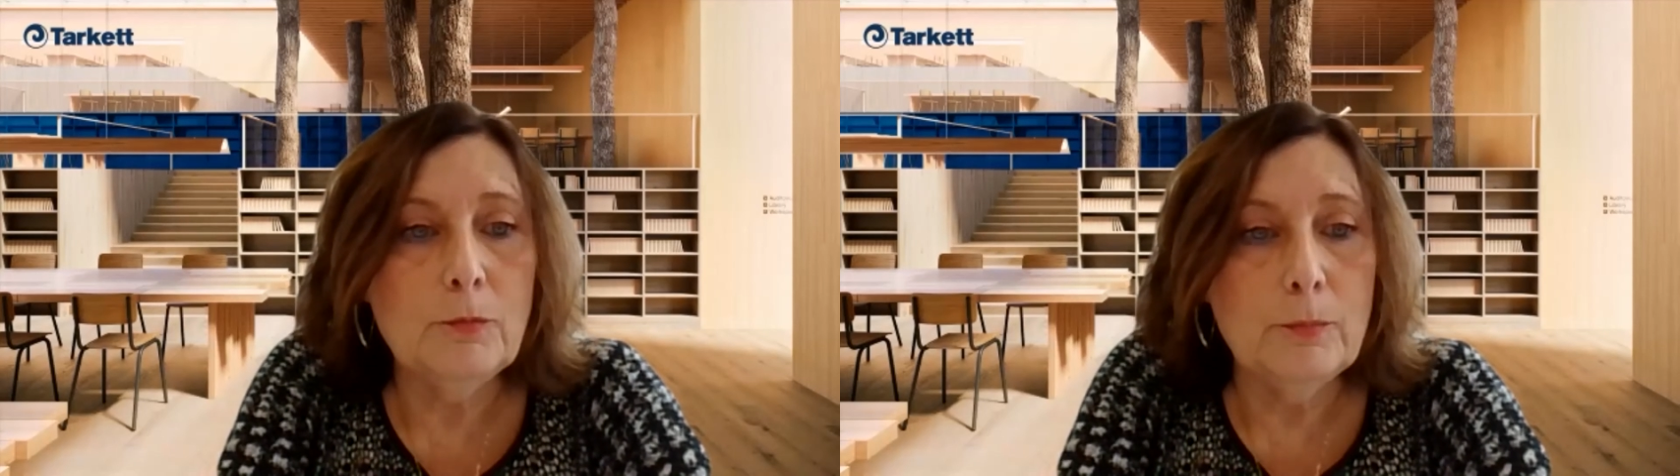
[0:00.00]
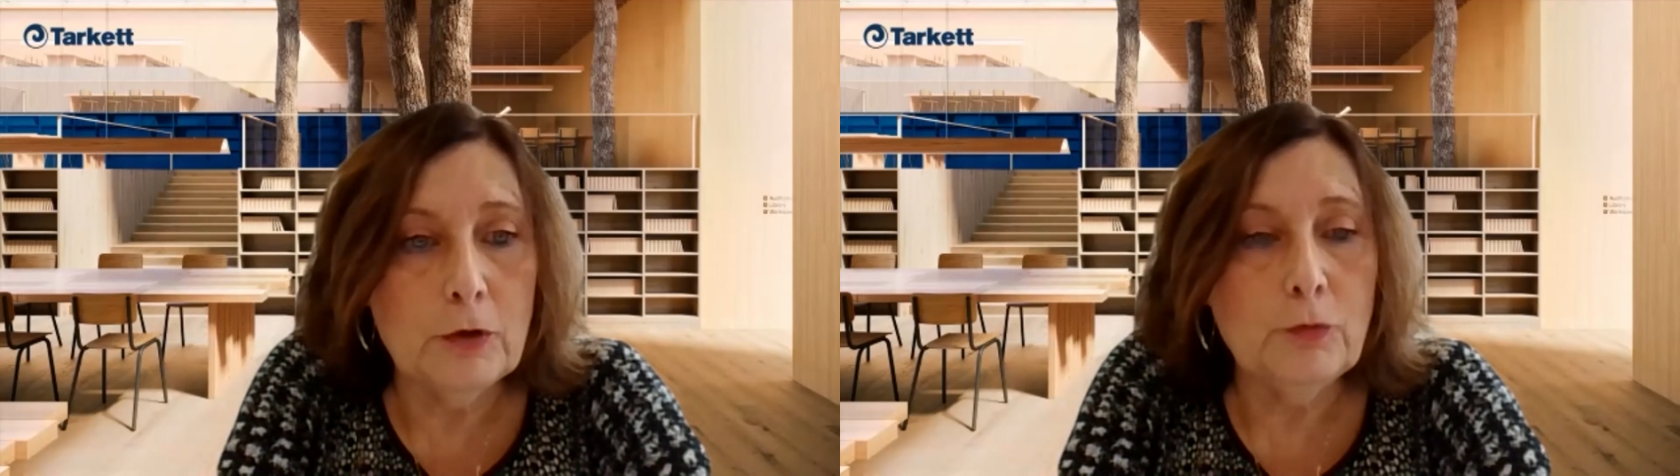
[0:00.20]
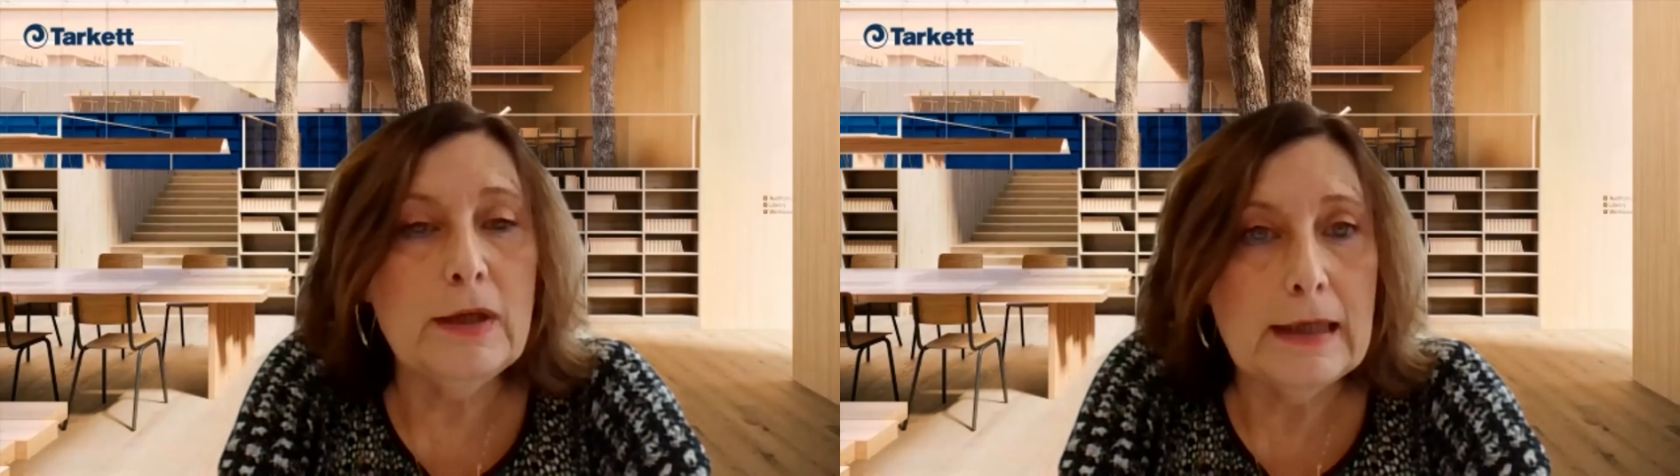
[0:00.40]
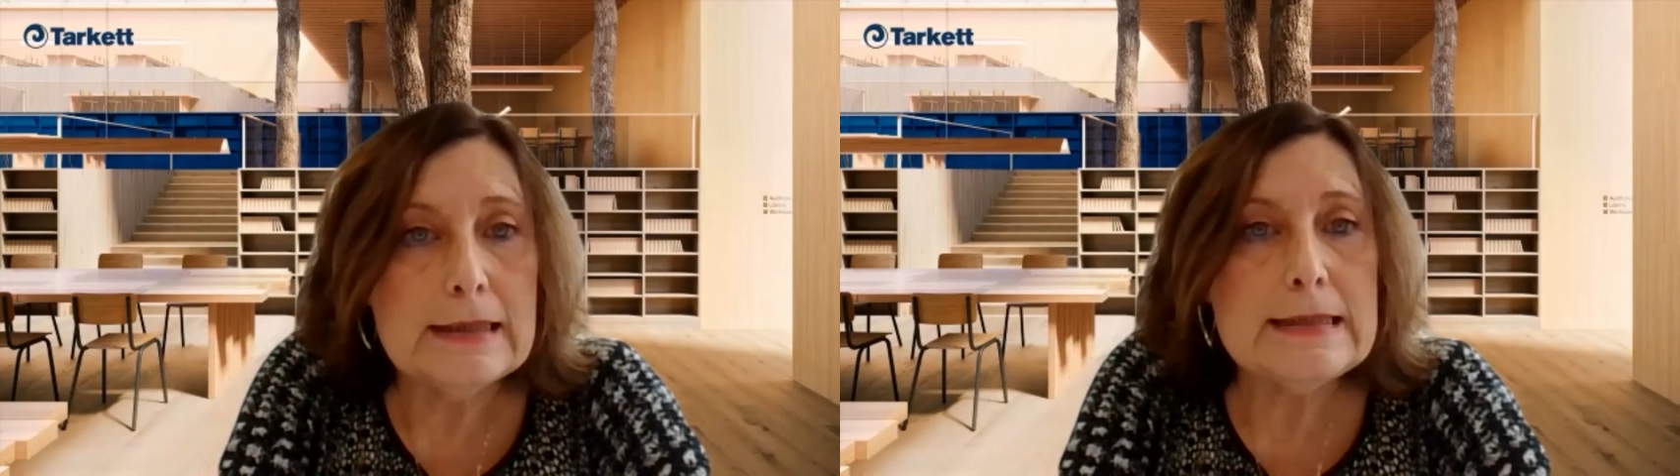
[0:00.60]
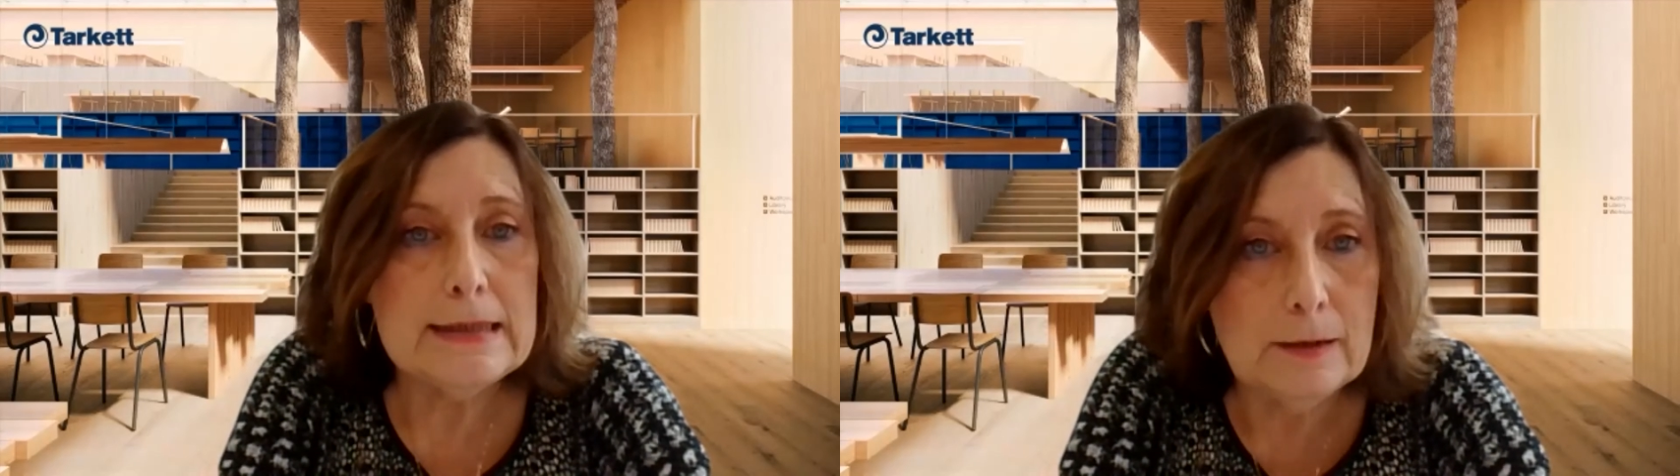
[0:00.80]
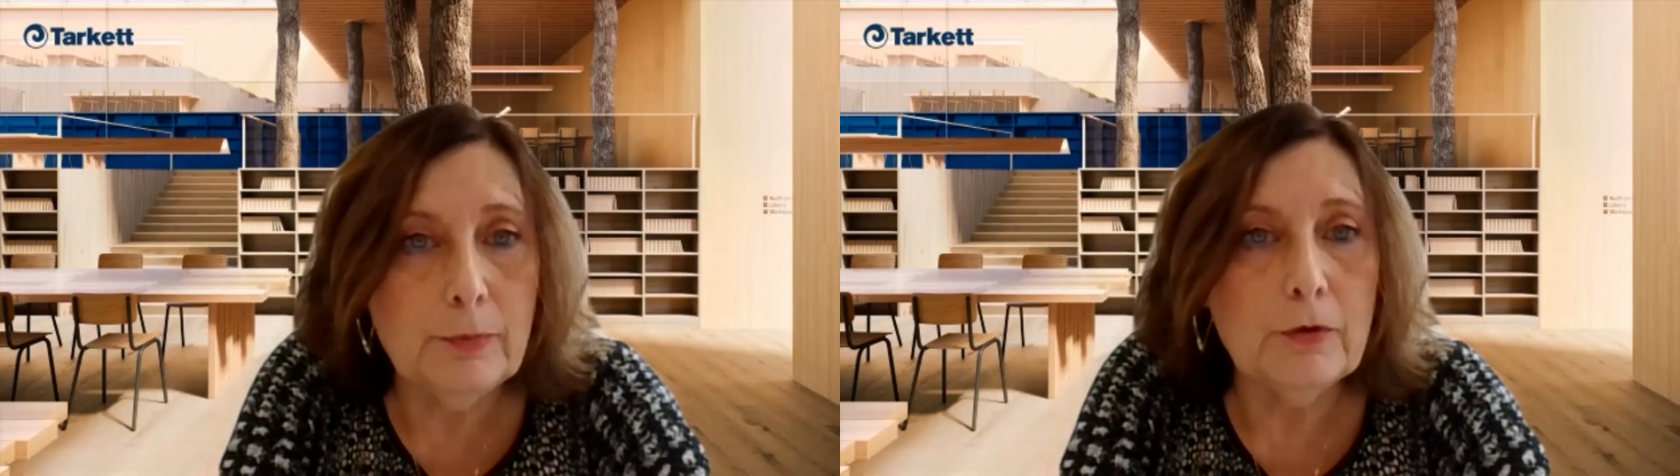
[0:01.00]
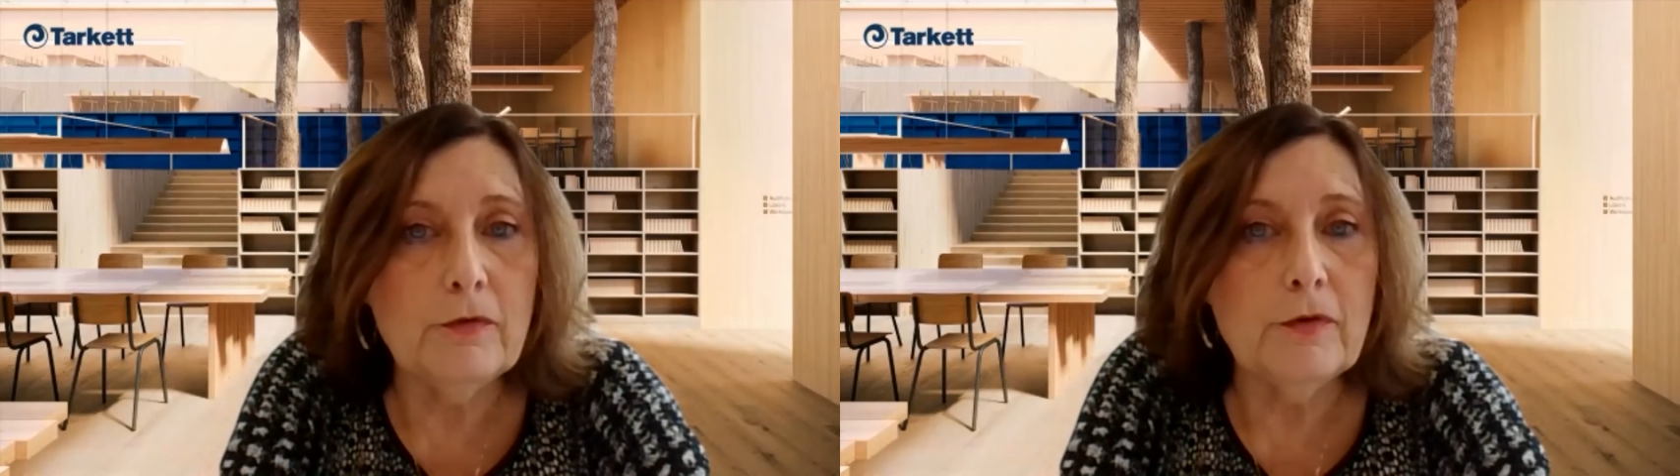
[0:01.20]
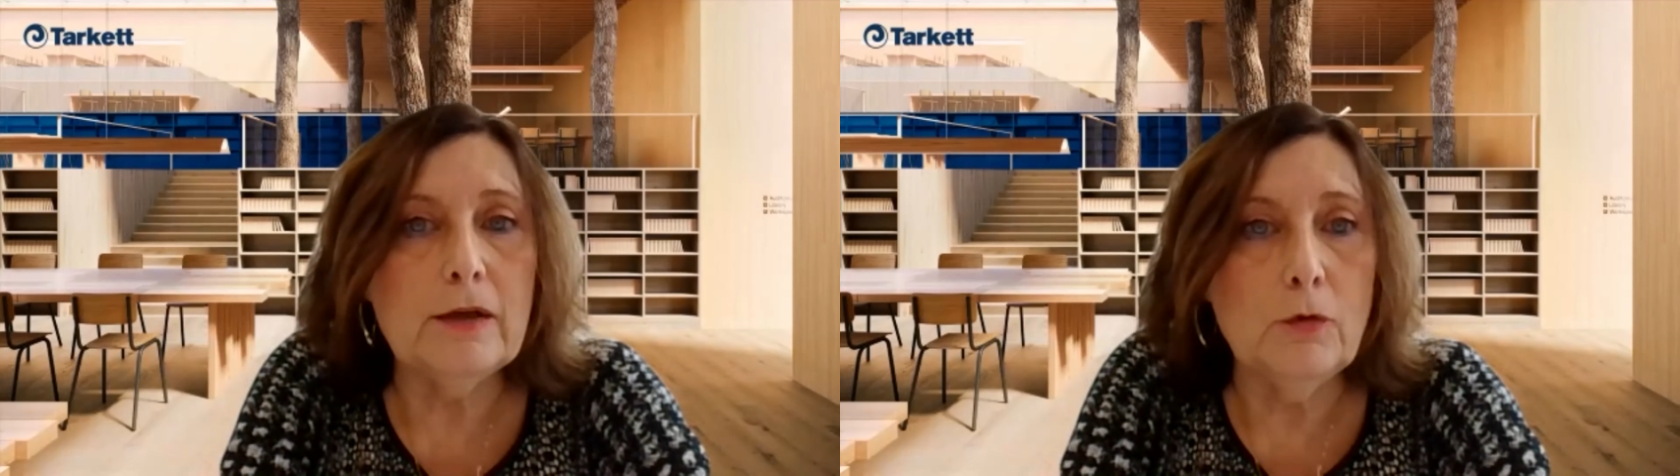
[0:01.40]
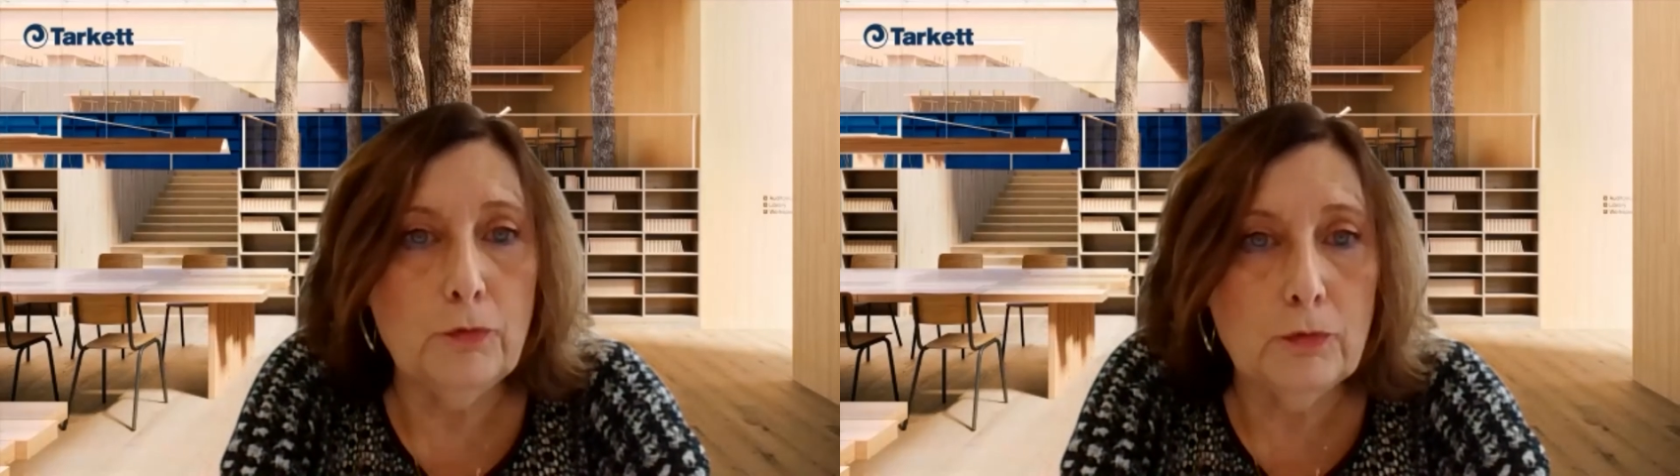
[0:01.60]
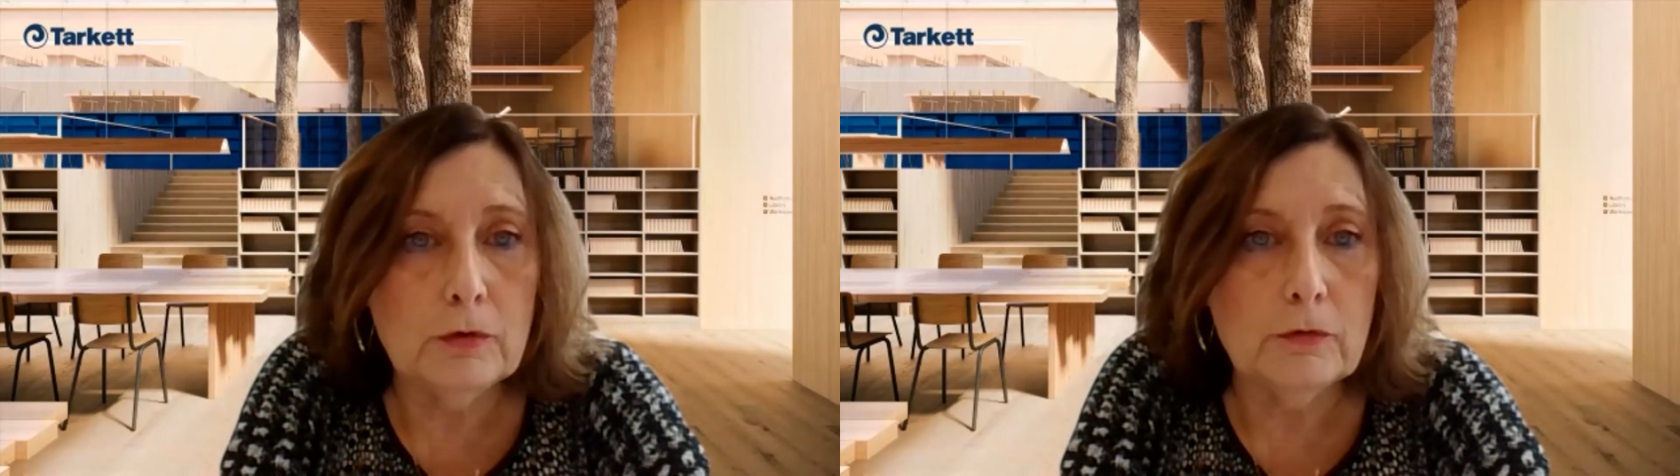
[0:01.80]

but we can still provide the full